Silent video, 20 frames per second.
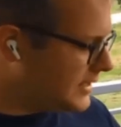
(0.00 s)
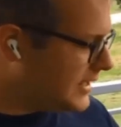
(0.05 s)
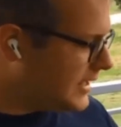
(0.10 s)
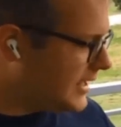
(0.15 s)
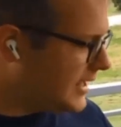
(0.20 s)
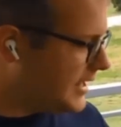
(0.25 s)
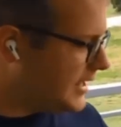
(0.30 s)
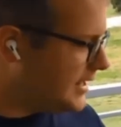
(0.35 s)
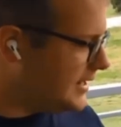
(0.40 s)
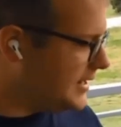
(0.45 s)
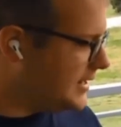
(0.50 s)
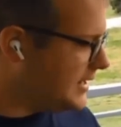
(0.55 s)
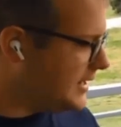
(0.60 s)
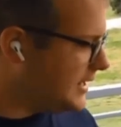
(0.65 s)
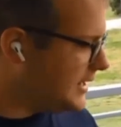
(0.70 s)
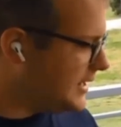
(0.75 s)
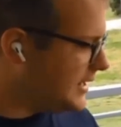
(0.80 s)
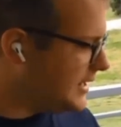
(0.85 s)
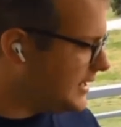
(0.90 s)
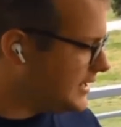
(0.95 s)
And
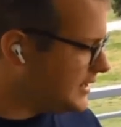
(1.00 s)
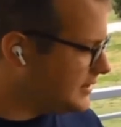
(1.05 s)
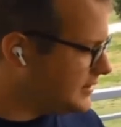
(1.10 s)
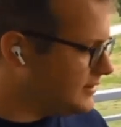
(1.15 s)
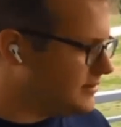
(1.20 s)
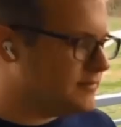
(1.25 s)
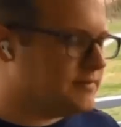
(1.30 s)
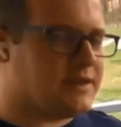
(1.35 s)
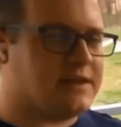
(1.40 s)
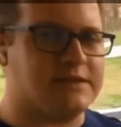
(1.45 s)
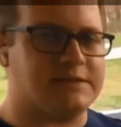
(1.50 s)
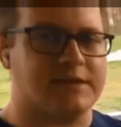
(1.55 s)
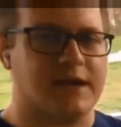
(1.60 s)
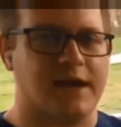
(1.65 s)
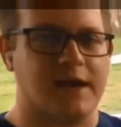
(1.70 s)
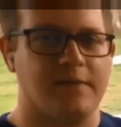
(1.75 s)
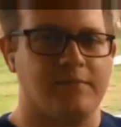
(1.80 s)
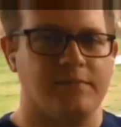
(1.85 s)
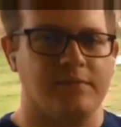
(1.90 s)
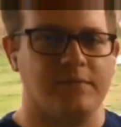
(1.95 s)
uh, in the
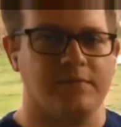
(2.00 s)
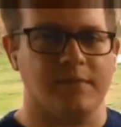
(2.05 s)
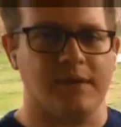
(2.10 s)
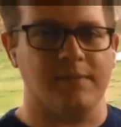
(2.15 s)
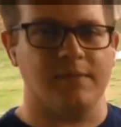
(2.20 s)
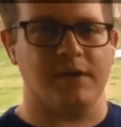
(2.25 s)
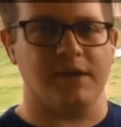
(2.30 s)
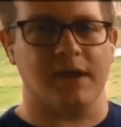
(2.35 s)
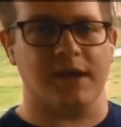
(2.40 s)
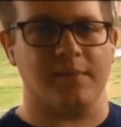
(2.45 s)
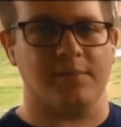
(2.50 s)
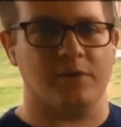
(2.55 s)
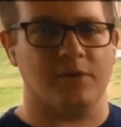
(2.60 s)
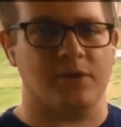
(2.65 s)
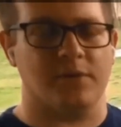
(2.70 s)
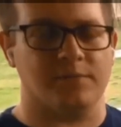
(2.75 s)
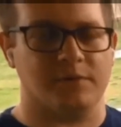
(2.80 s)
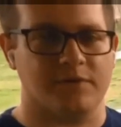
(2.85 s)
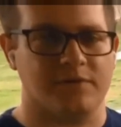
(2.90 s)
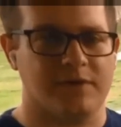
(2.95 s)
meantime, maybe uh, pull
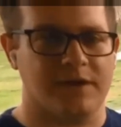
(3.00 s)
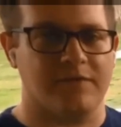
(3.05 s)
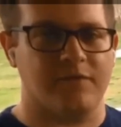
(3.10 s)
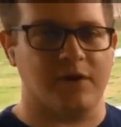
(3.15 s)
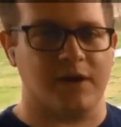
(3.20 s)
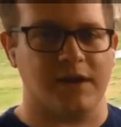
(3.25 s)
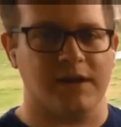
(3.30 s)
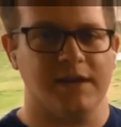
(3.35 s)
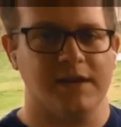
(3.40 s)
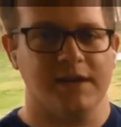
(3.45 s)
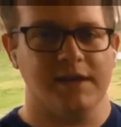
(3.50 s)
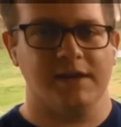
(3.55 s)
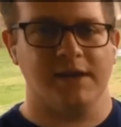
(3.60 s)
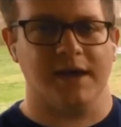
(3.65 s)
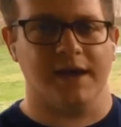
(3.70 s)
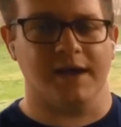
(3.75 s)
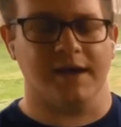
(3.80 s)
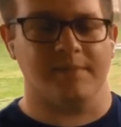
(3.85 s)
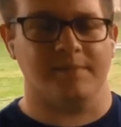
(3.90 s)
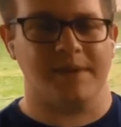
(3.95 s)
up your favorite
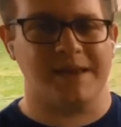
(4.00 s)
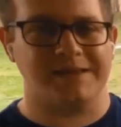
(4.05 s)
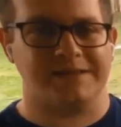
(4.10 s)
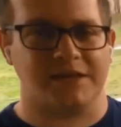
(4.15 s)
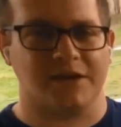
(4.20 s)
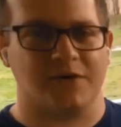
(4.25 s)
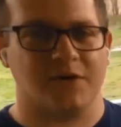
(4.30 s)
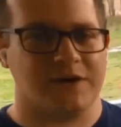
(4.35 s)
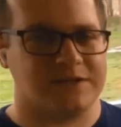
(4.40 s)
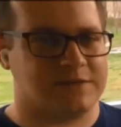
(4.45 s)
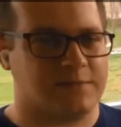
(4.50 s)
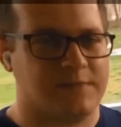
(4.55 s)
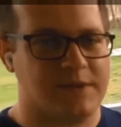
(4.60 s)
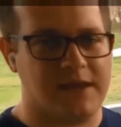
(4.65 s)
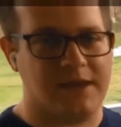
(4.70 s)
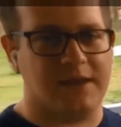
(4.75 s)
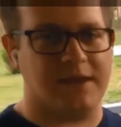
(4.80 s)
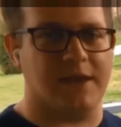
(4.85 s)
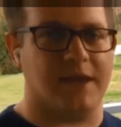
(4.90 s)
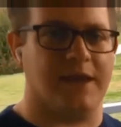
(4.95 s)
uh, basting
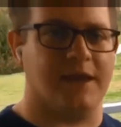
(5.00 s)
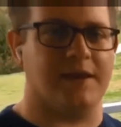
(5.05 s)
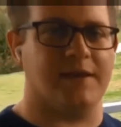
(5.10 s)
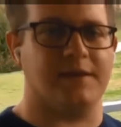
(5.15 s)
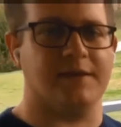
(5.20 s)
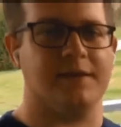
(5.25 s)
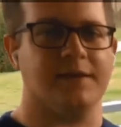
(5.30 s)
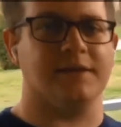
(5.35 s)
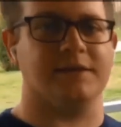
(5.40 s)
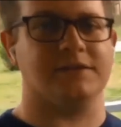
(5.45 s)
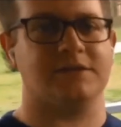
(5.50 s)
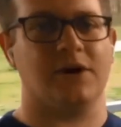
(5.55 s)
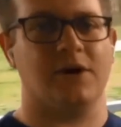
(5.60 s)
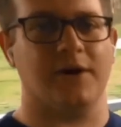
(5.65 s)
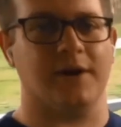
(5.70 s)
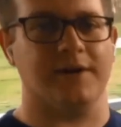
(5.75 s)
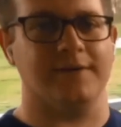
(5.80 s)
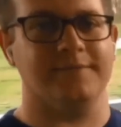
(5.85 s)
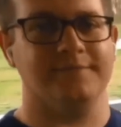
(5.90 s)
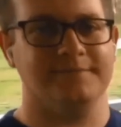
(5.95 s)
recipe and get
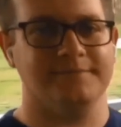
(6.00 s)
started.